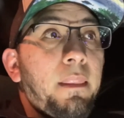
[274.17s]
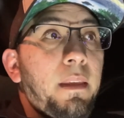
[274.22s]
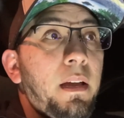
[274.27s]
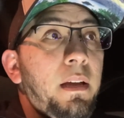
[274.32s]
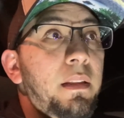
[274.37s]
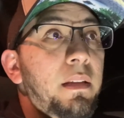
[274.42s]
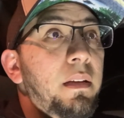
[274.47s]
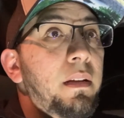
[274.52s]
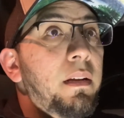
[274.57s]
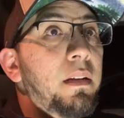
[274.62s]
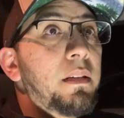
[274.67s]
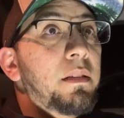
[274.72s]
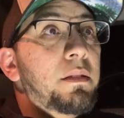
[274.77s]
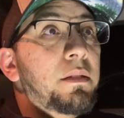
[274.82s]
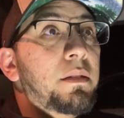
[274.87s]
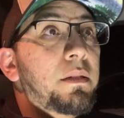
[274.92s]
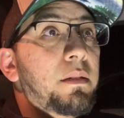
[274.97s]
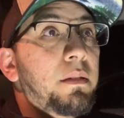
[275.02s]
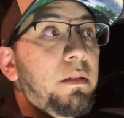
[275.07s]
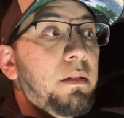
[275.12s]
and then
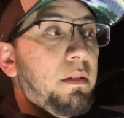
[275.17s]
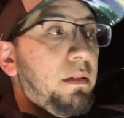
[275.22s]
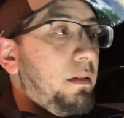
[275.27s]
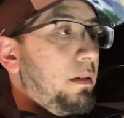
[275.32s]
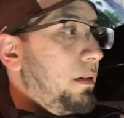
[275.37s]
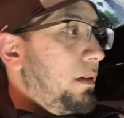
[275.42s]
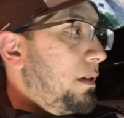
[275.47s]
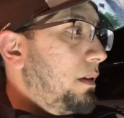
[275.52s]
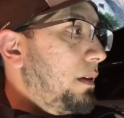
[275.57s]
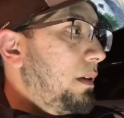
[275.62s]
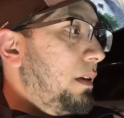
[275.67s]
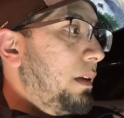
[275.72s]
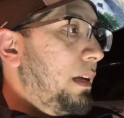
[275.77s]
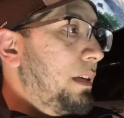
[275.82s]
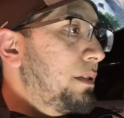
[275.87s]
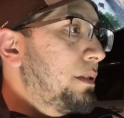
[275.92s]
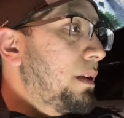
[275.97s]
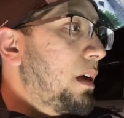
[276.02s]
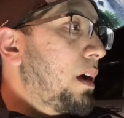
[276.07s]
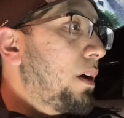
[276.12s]
it's
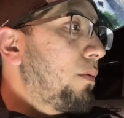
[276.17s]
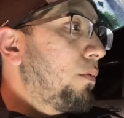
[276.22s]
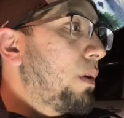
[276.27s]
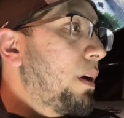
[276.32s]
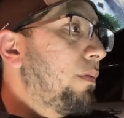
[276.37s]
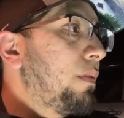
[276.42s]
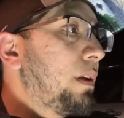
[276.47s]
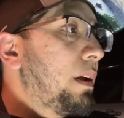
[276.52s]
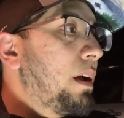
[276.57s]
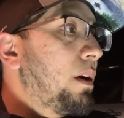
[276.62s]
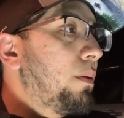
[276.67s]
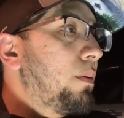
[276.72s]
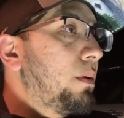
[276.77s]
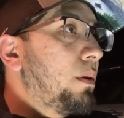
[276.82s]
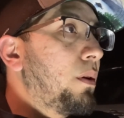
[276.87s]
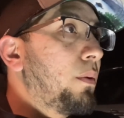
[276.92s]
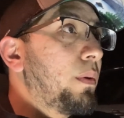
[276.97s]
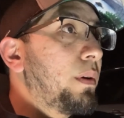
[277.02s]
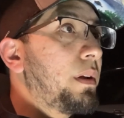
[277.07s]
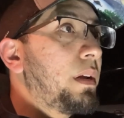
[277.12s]
not revving out
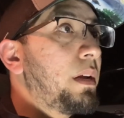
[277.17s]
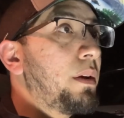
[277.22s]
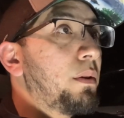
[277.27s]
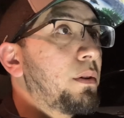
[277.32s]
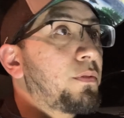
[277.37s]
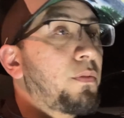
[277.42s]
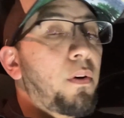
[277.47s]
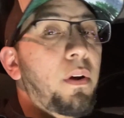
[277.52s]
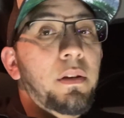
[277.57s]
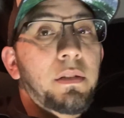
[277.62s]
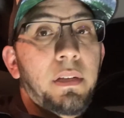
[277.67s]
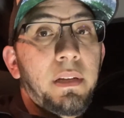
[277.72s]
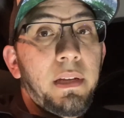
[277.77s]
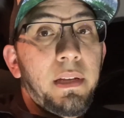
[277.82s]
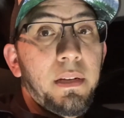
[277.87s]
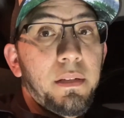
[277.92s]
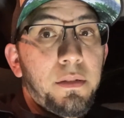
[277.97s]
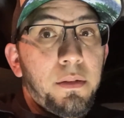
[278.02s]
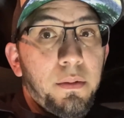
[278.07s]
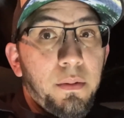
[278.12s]
nowhere near as far as I
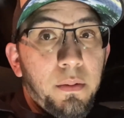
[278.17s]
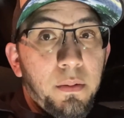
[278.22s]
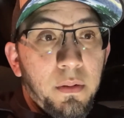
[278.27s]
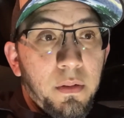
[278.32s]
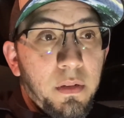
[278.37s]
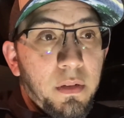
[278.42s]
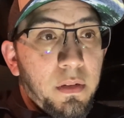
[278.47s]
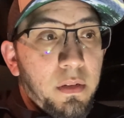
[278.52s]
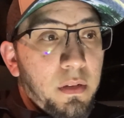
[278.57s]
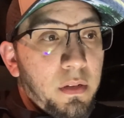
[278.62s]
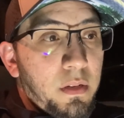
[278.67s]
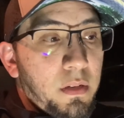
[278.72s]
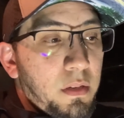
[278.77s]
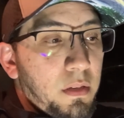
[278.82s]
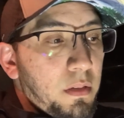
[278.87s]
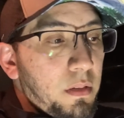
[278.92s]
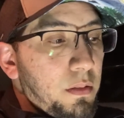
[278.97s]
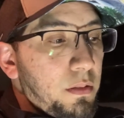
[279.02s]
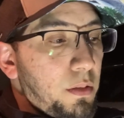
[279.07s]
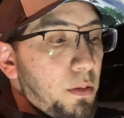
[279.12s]
need it to.
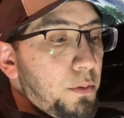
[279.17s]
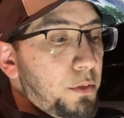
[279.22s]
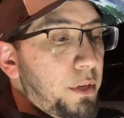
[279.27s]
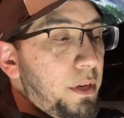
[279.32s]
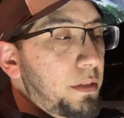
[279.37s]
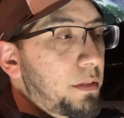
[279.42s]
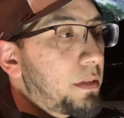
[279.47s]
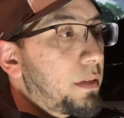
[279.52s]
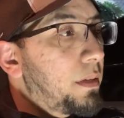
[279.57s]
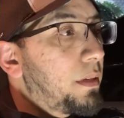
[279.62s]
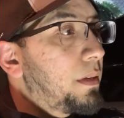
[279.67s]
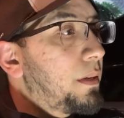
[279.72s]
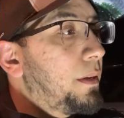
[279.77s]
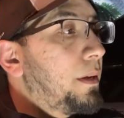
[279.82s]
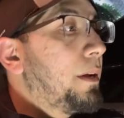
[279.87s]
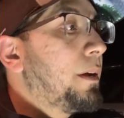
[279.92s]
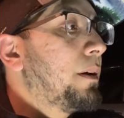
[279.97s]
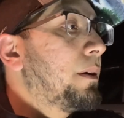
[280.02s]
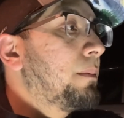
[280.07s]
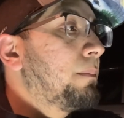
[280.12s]
So just
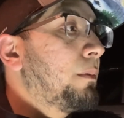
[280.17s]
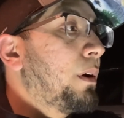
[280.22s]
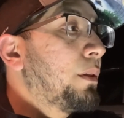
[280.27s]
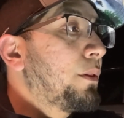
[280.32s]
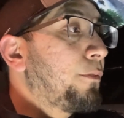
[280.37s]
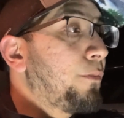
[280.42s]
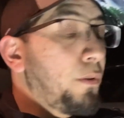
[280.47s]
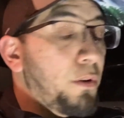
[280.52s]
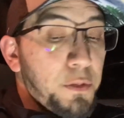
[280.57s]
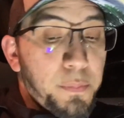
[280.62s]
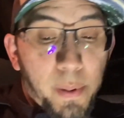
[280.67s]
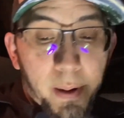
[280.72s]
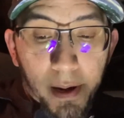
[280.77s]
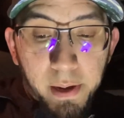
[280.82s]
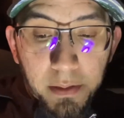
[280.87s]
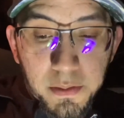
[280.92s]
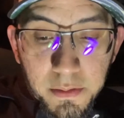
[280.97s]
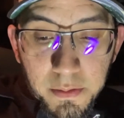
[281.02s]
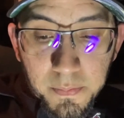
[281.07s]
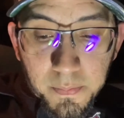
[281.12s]
to on the first
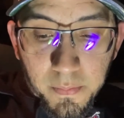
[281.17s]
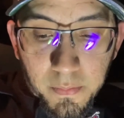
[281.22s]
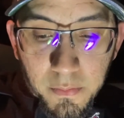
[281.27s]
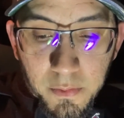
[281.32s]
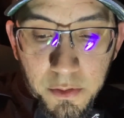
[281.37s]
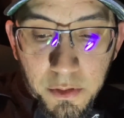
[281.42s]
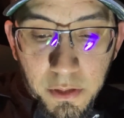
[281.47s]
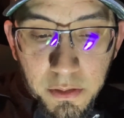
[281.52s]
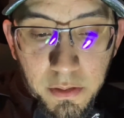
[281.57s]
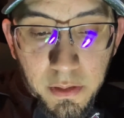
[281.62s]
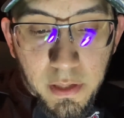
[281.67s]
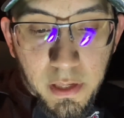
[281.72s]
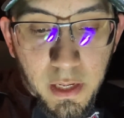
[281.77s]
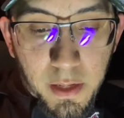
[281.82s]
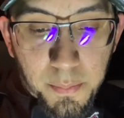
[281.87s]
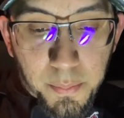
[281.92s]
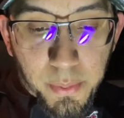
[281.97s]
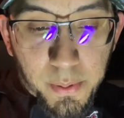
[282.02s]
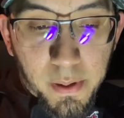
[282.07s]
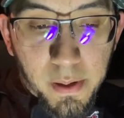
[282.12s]
pass, just to
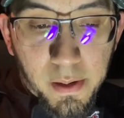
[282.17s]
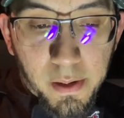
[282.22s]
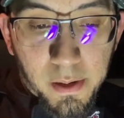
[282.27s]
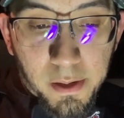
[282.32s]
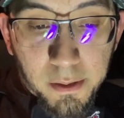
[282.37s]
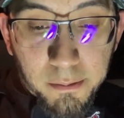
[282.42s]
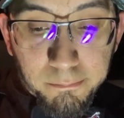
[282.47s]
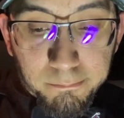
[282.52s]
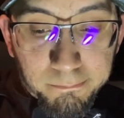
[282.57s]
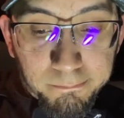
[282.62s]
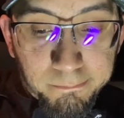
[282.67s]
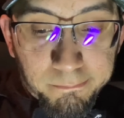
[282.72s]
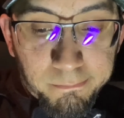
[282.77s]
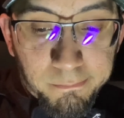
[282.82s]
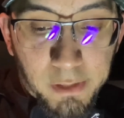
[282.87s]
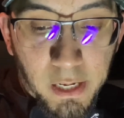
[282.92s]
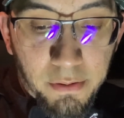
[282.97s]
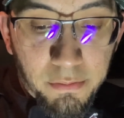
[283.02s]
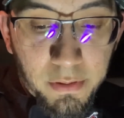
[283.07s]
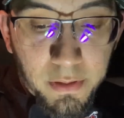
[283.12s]
keep
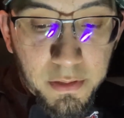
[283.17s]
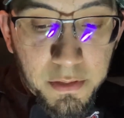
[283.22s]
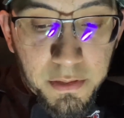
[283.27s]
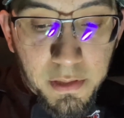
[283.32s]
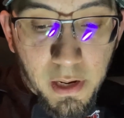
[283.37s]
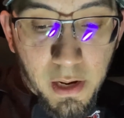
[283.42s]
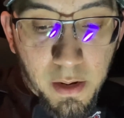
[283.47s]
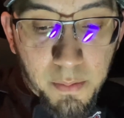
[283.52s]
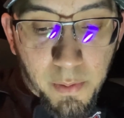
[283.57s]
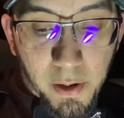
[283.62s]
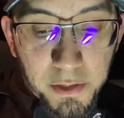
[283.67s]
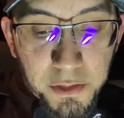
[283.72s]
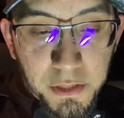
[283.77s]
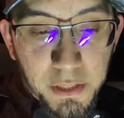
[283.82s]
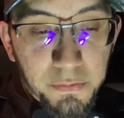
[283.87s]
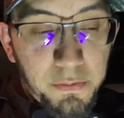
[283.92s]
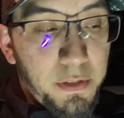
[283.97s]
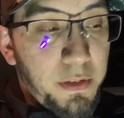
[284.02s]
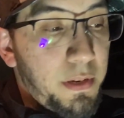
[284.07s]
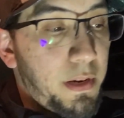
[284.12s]
everything the same, I
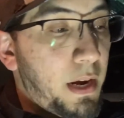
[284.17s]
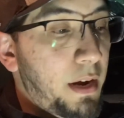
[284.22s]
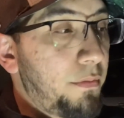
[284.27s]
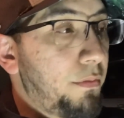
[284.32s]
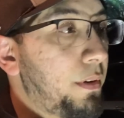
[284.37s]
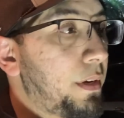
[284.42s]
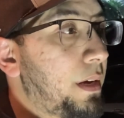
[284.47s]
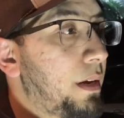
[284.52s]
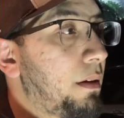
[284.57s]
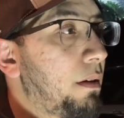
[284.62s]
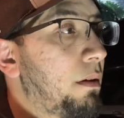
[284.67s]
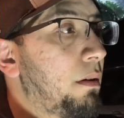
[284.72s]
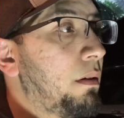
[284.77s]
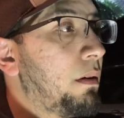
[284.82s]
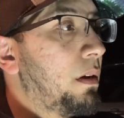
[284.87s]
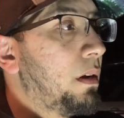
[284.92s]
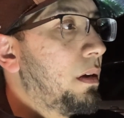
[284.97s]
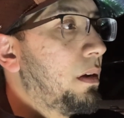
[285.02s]
shifted every gear